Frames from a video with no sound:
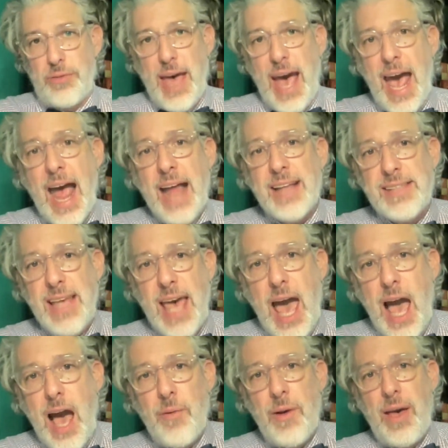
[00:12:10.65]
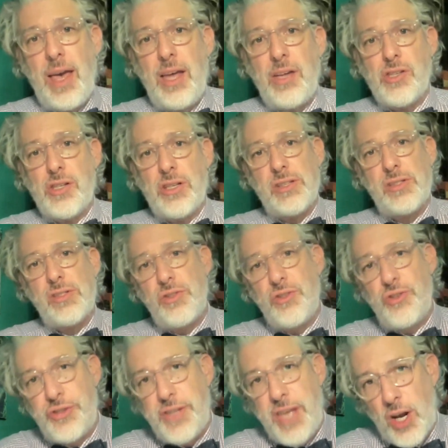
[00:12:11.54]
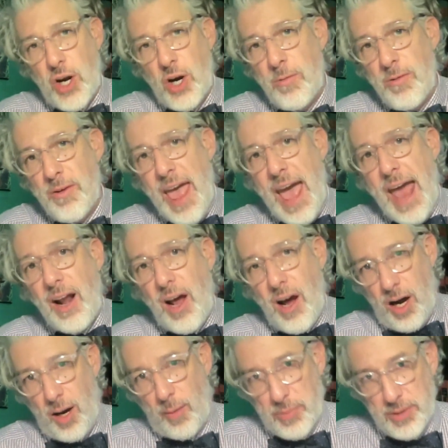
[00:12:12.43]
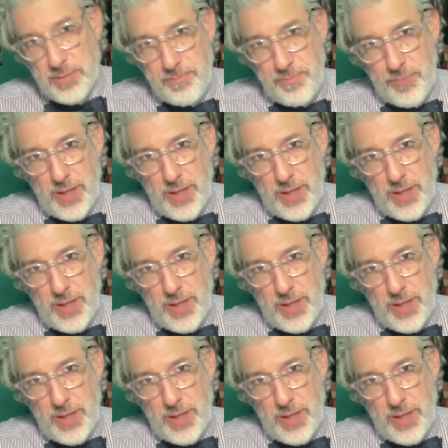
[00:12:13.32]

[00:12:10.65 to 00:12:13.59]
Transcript: That's how agents get over that hump.